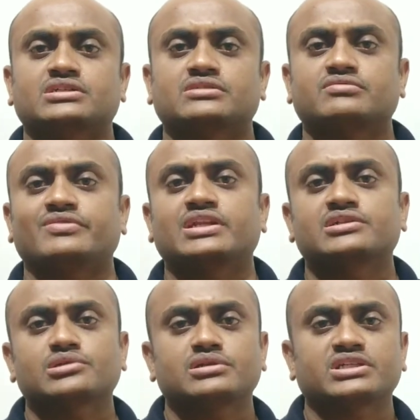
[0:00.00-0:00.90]
we will
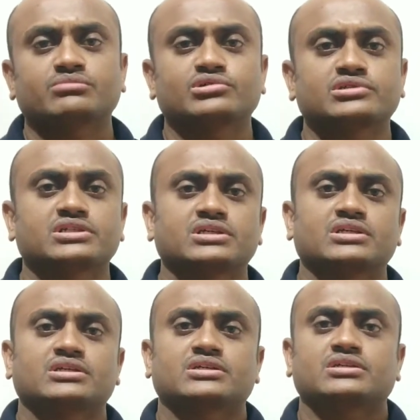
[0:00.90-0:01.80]
also learn about
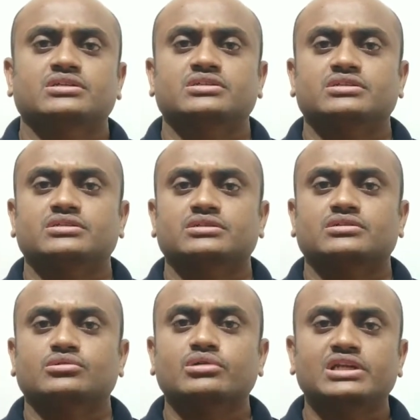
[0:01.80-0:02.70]

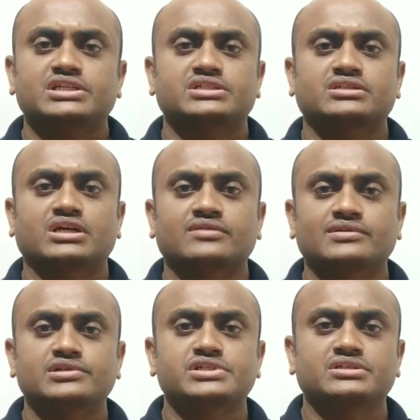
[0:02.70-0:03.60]
correlation,
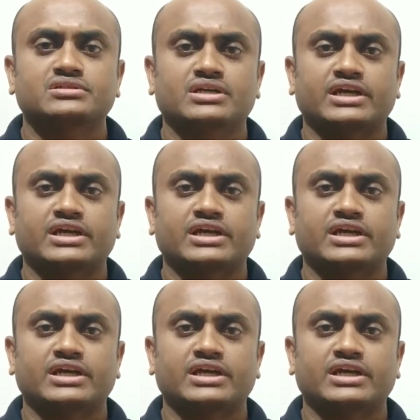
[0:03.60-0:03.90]
convolution,